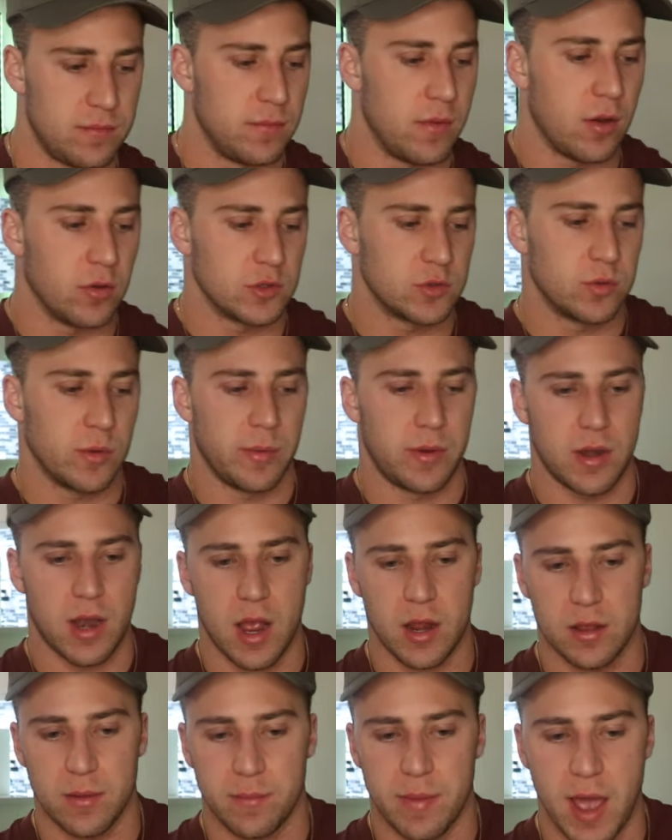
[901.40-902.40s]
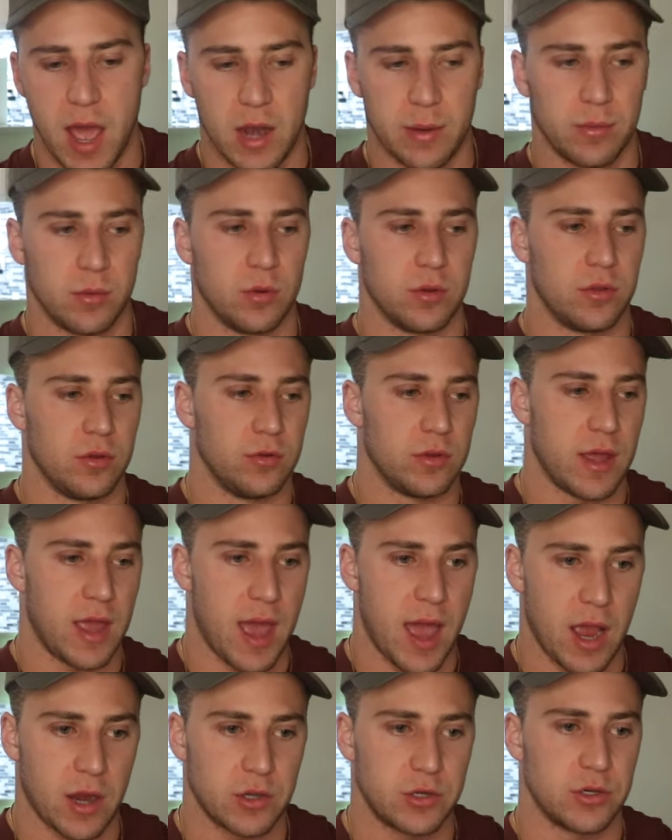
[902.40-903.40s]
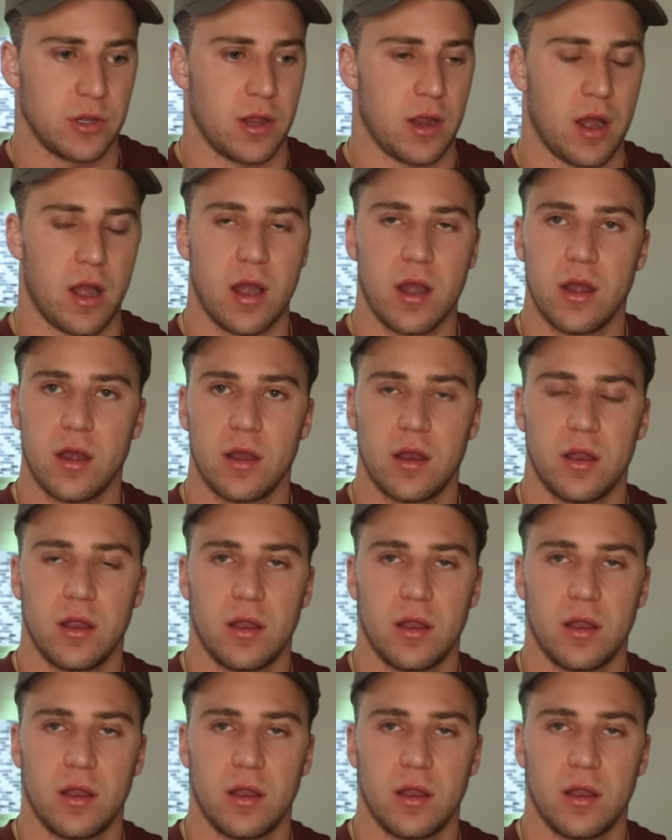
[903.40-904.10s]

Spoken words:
most women not compatible with who they actually are,